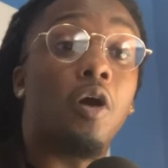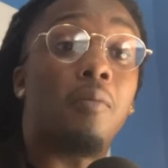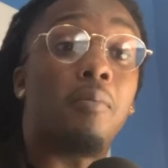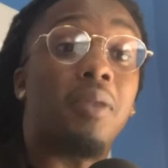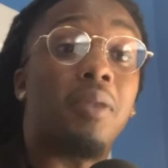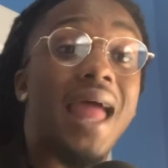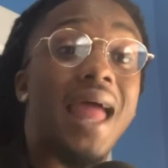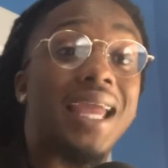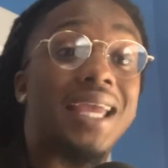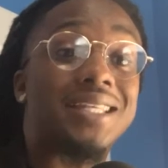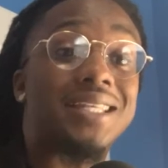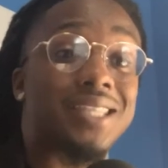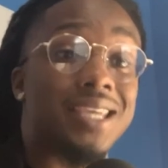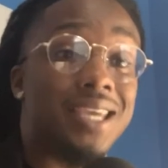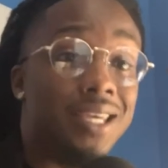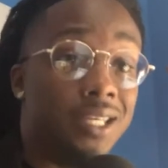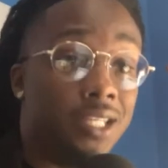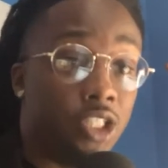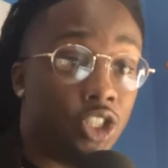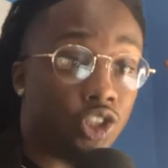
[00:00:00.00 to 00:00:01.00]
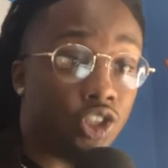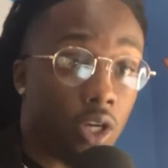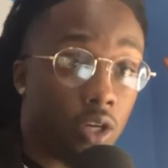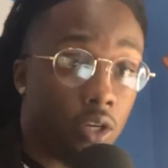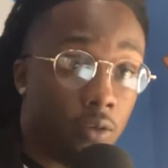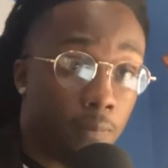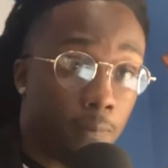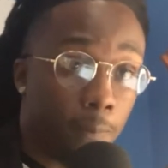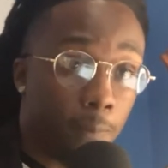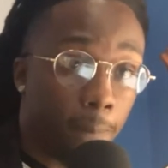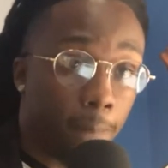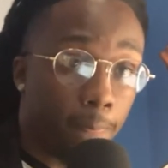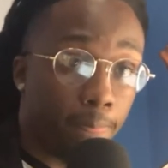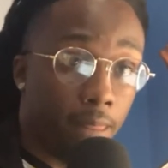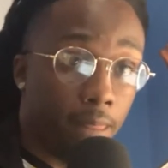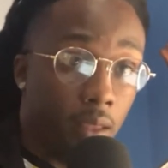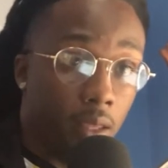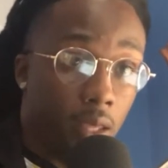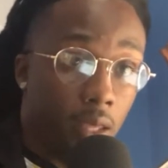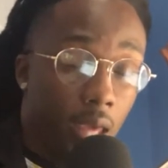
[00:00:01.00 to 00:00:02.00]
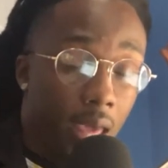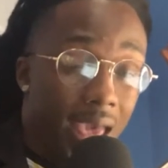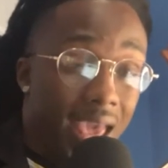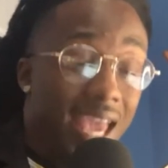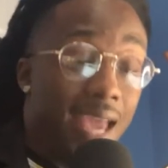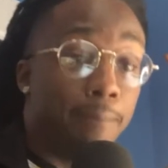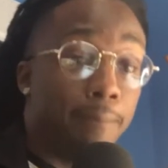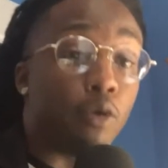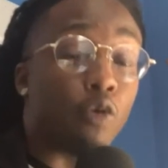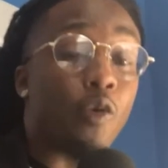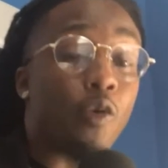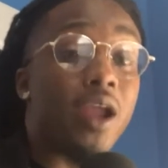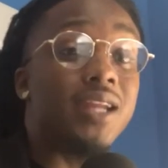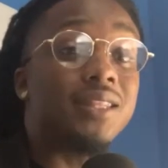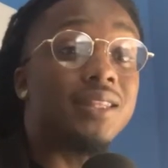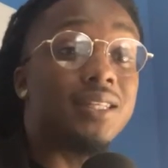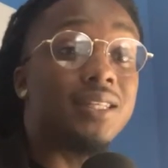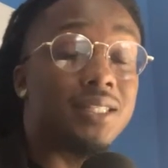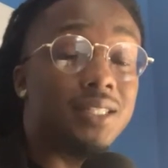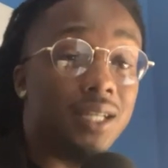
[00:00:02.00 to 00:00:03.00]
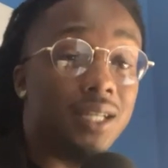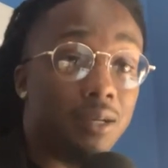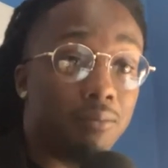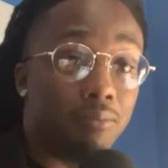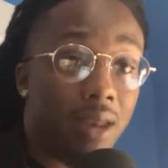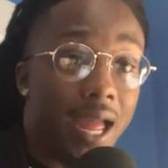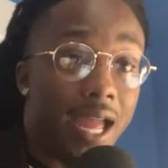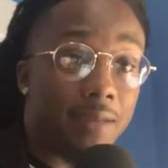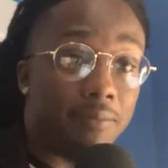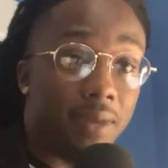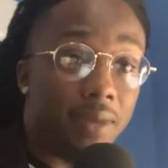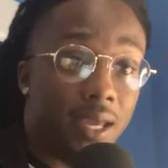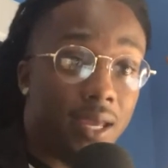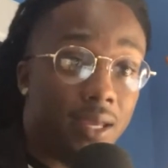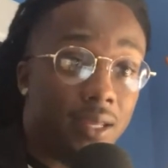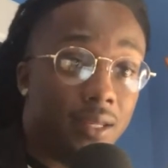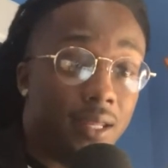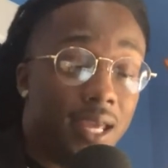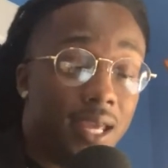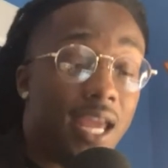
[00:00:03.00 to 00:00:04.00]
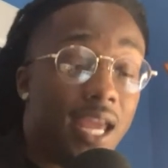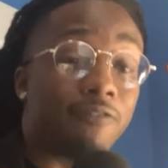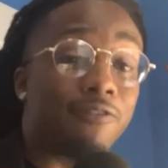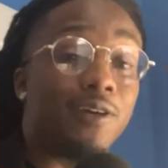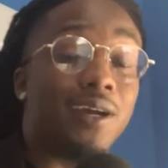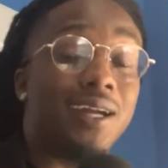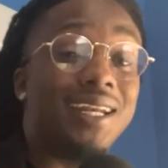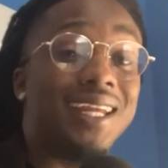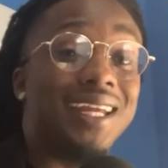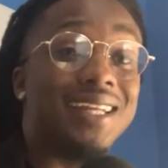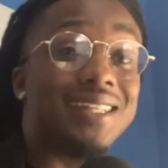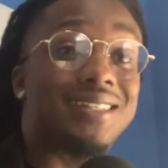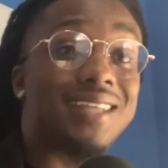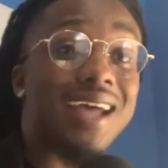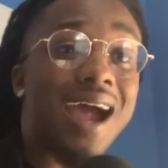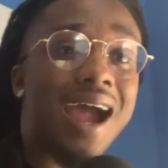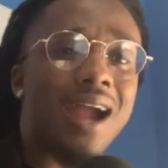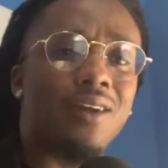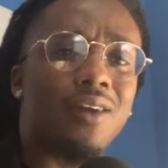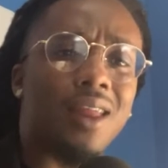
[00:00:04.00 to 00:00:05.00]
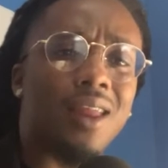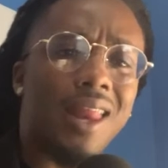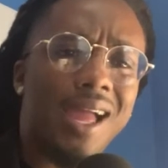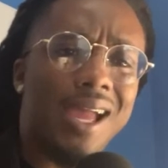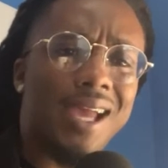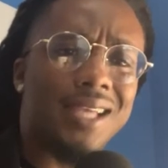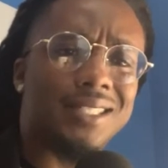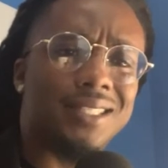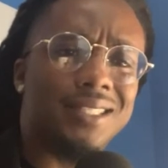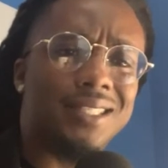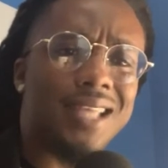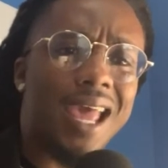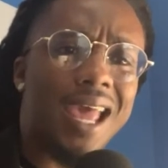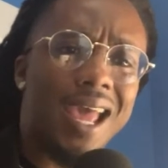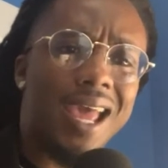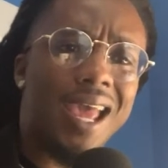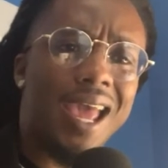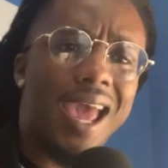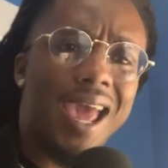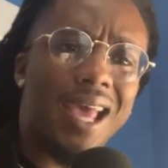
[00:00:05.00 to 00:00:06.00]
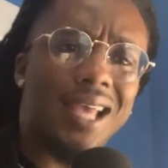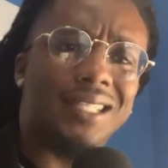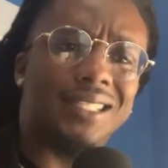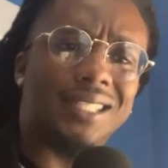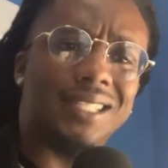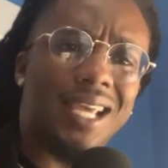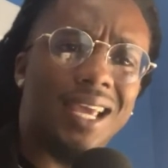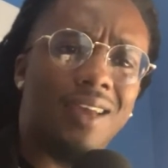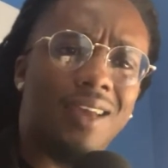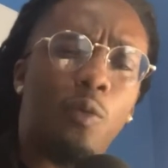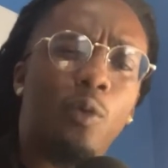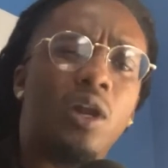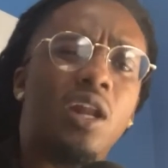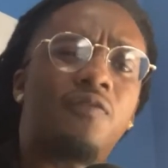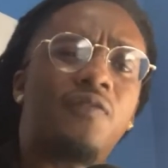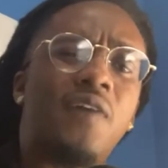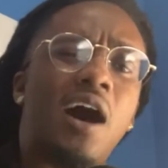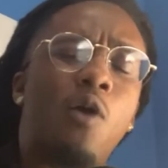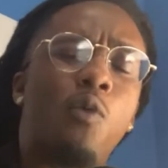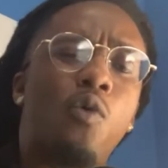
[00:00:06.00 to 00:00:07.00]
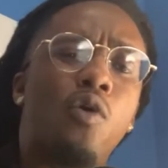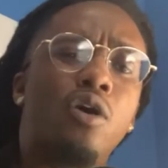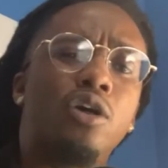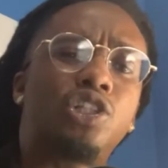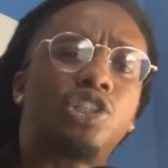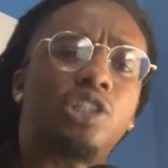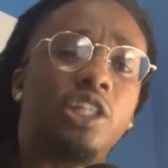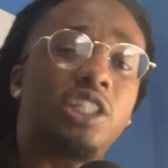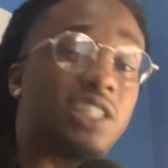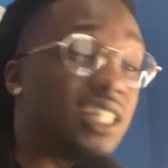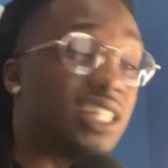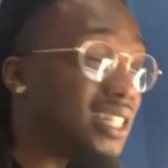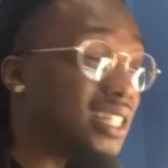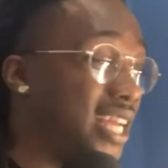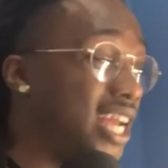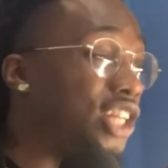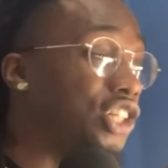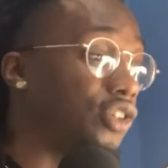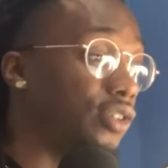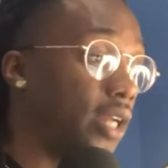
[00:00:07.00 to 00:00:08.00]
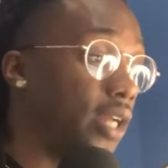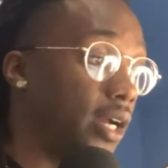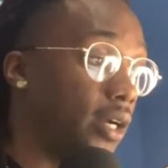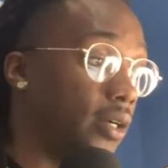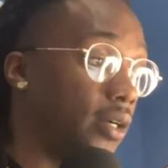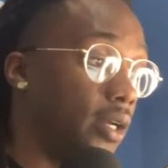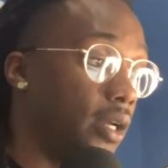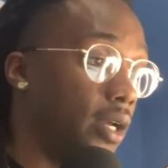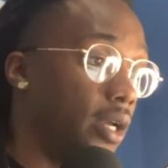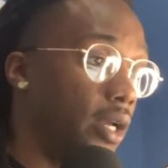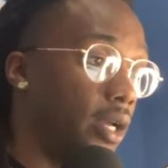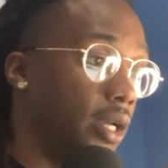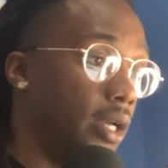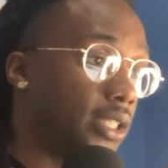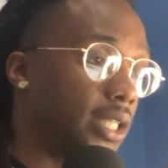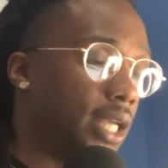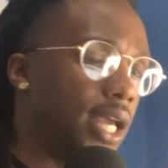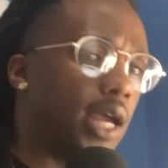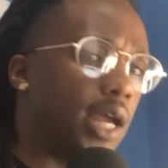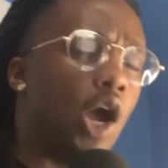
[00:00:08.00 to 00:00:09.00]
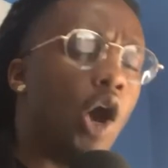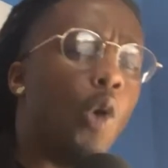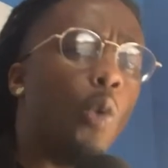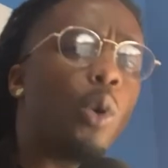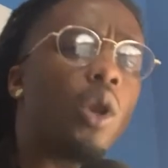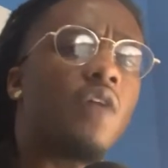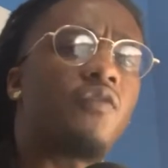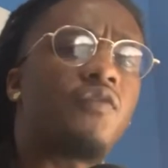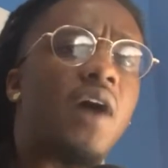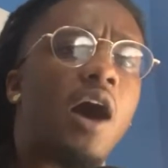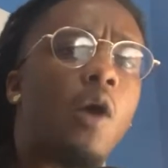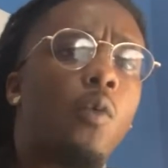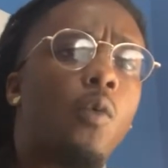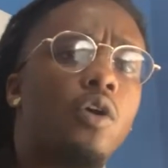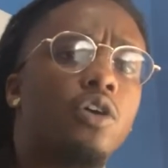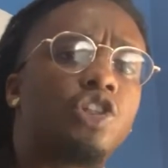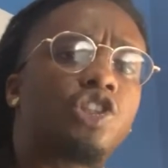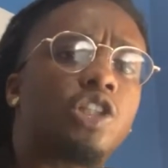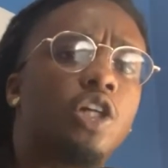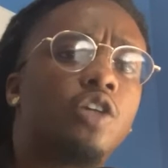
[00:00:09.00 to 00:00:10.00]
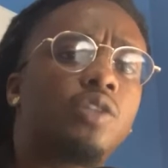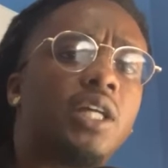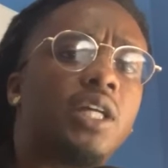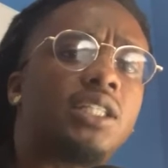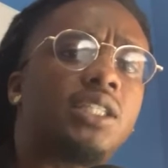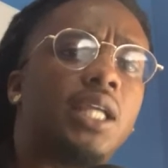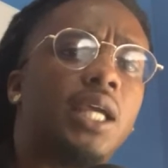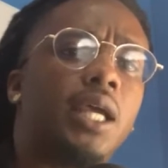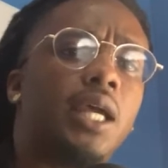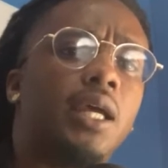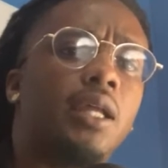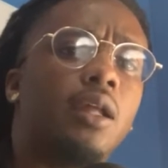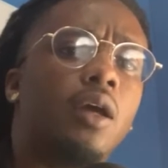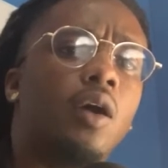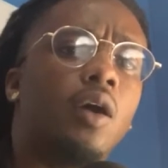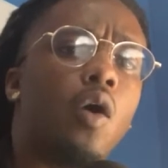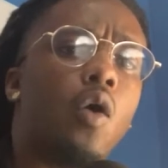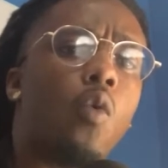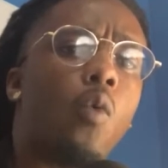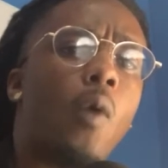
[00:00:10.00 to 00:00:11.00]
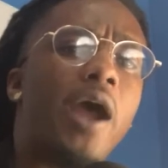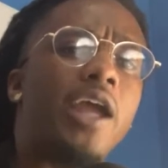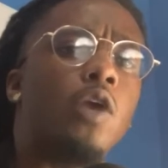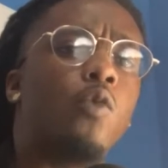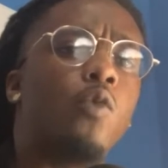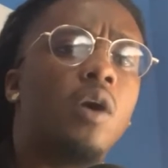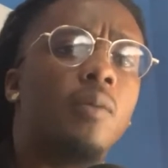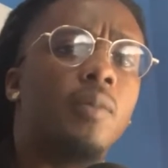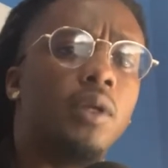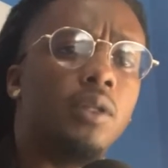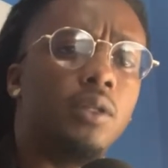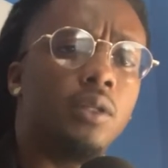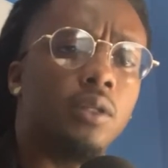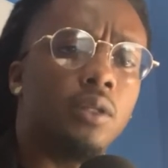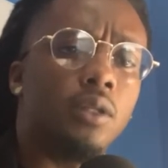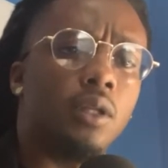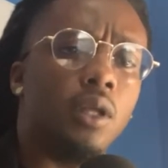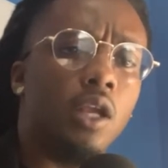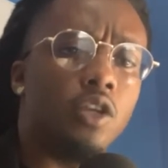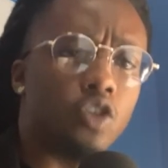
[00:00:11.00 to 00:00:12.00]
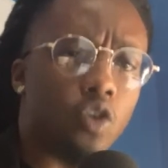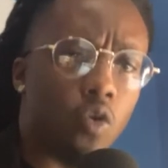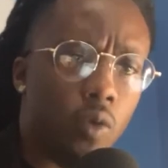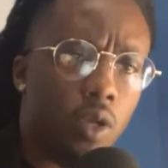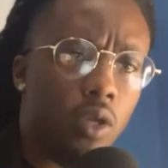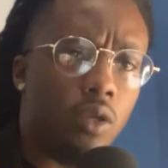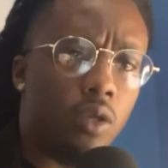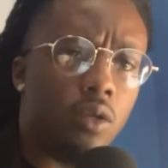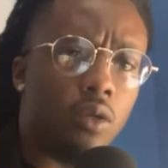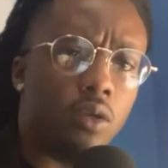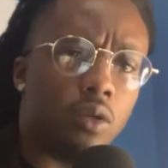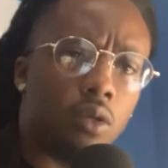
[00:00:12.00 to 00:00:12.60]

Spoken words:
a Black is King shirt, and berated this young black man in front of the entire class and said, what if I wore, it's a teacher now, said, what if I wore a shirt that said, white woman is queen?